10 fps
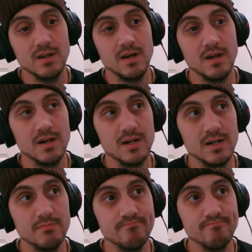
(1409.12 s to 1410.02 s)

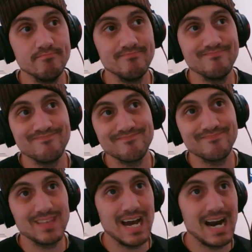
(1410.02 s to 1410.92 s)

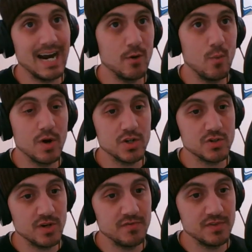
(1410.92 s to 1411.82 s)
I don't want to
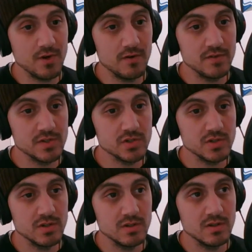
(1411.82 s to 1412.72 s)
trade for Darvish.
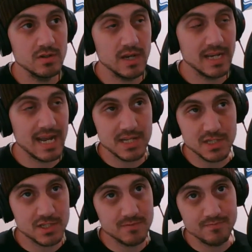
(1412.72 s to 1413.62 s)
Again,
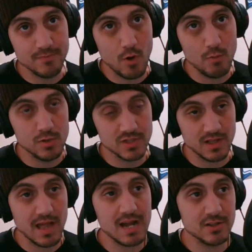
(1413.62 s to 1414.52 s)
he's almost a
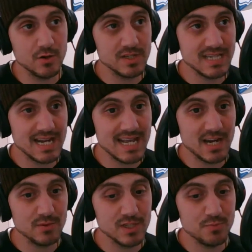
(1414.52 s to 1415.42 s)
lock to go to San Diego
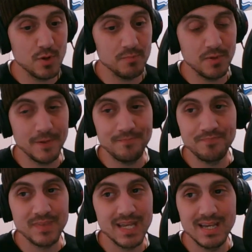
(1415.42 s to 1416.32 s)
at this point, but I've
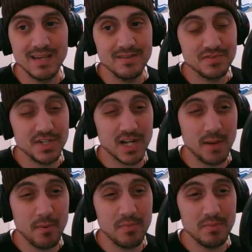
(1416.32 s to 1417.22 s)
seen a
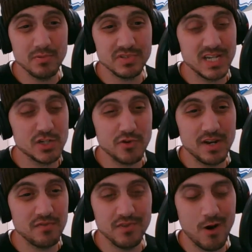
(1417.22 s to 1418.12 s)
couple people say trade
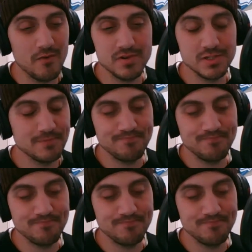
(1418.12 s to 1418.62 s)
for Darvish.